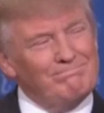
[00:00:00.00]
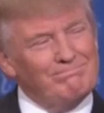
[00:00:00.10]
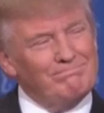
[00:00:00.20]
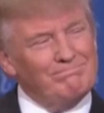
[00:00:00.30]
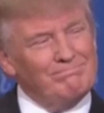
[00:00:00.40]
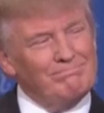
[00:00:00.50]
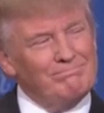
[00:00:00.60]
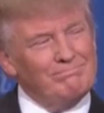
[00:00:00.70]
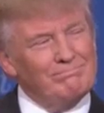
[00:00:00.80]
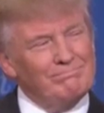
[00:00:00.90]
We're
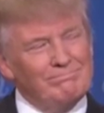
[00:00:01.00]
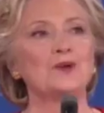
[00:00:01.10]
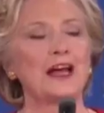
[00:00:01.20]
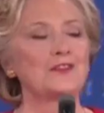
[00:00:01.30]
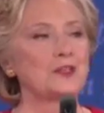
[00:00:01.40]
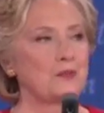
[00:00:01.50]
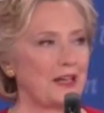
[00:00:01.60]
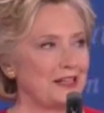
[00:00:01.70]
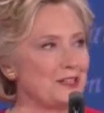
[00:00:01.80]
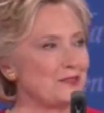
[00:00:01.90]
going to have a
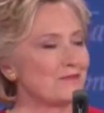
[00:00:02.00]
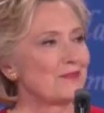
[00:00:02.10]
debate